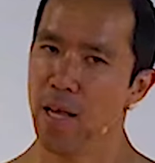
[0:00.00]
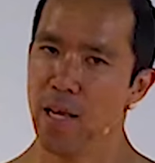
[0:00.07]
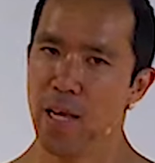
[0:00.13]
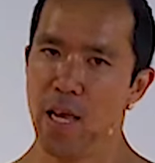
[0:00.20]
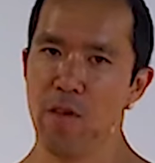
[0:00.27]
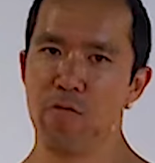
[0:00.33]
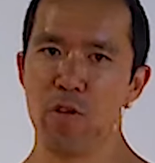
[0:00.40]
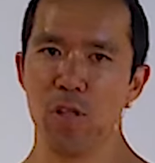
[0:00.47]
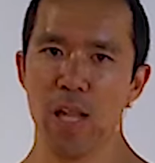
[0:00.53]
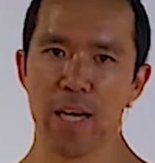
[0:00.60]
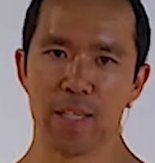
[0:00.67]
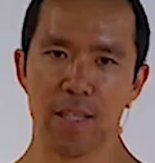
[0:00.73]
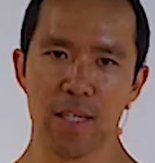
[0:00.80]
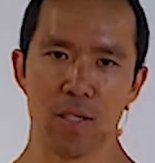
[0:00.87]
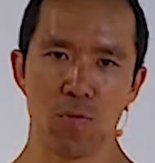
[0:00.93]
If you
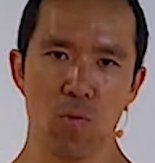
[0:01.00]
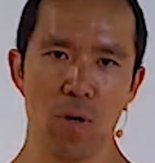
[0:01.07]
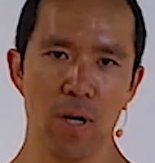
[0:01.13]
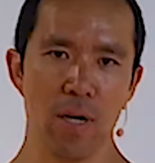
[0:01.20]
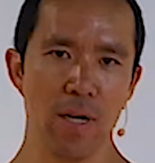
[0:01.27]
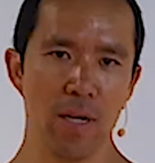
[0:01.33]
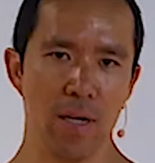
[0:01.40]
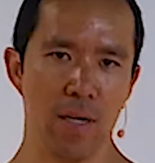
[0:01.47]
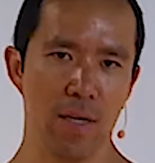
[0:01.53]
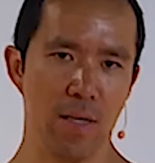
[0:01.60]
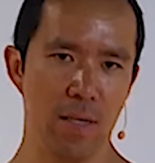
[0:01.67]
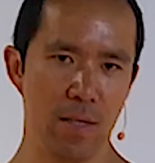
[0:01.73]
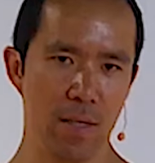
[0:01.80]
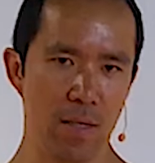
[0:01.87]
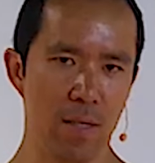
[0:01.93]
like this one,
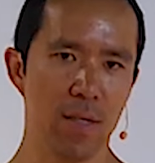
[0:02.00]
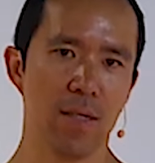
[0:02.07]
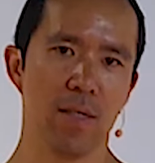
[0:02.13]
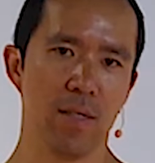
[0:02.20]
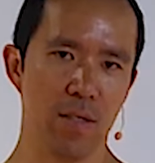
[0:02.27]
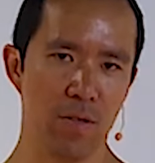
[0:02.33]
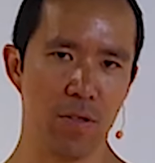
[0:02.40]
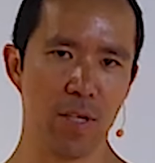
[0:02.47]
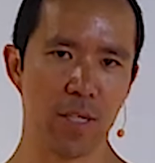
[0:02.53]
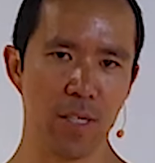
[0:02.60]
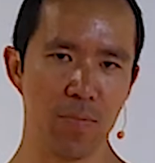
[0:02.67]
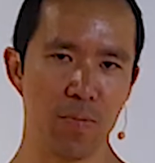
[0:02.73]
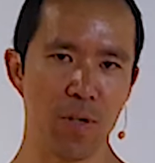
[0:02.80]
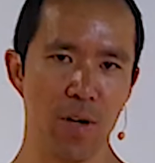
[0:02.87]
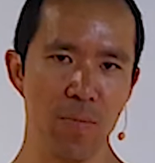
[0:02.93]
you think it's
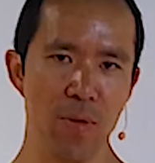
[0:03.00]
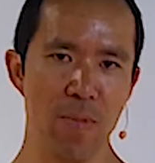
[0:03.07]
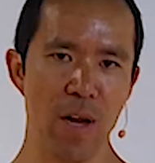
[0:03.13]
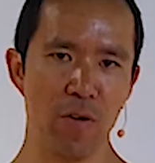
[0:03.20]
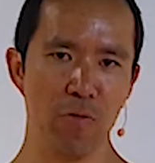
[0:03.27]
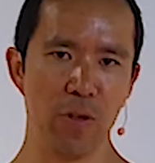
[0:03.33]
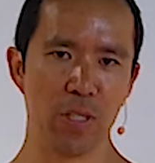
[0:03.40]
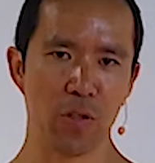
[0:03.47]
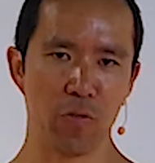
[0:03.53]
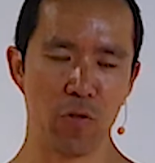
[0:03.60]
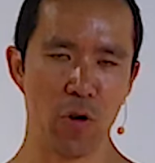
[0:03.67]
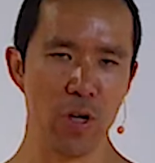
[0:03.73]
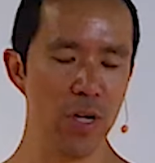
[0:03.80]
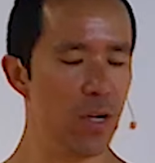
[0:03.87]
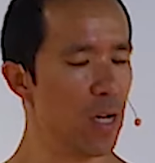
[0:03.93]
gonna be beneficial
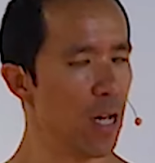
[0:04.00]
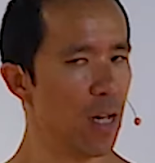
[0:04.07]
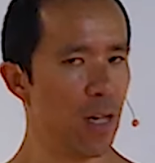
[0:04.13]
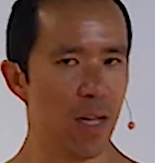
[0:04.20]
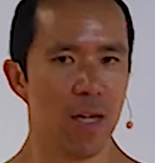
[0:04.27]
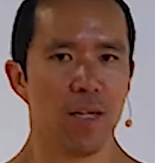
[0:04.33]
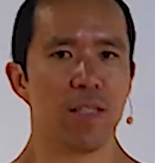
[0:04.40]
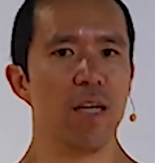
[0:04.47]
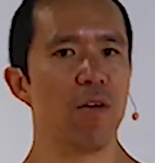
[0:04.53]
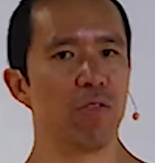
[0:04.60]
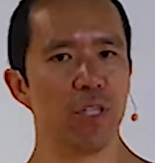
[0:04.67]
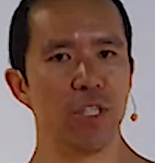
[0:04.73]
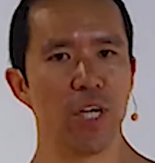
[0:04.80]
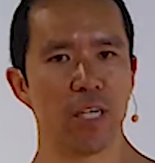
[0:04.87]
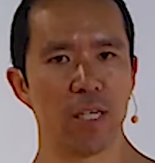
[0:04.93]
for you,
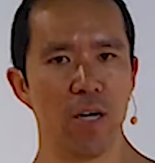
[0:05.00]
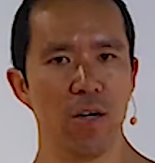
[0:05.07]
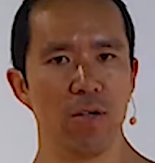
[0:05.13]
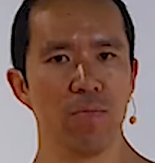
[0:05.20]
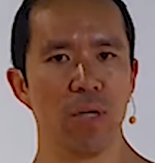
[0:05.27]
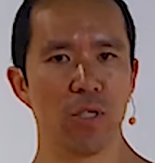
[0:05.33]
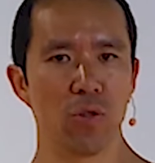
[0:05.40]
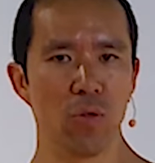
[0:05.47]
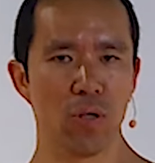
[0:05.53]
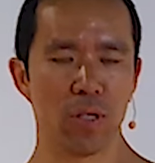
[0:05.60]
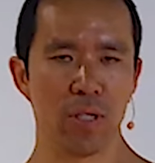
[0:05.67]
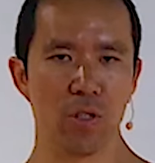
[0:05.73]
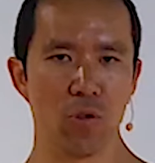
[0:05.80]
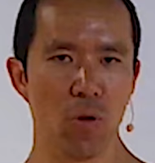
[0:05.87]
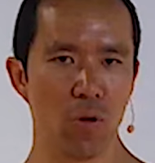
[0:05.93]
definitely check out my shoulder
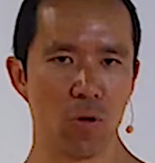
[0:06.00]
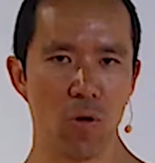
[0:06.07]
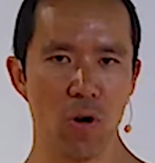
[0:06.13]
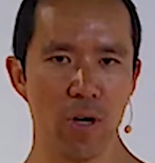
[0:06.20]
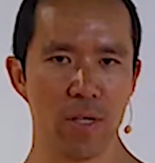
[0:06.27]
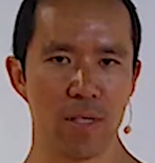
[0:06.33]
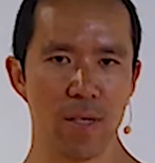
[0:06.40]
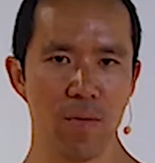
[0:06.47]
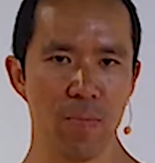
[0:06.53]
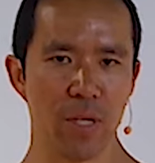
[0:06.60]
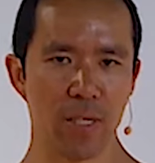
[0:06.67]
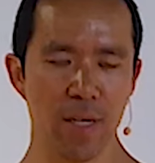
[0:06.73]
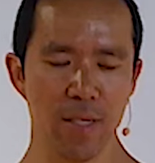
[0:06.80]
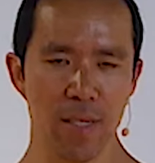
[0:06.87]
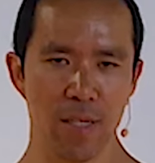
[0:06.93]
control course
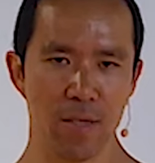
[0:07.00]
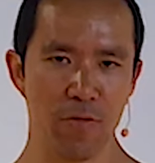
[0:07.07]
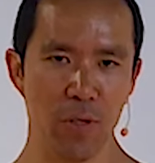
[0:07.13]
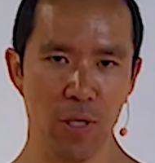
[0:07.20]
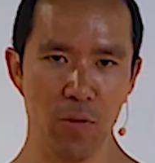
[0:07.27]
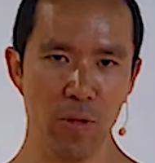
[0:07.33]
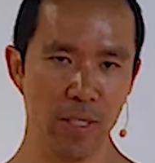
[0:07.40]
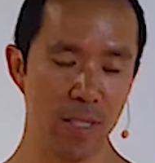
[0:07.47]
because it's filled with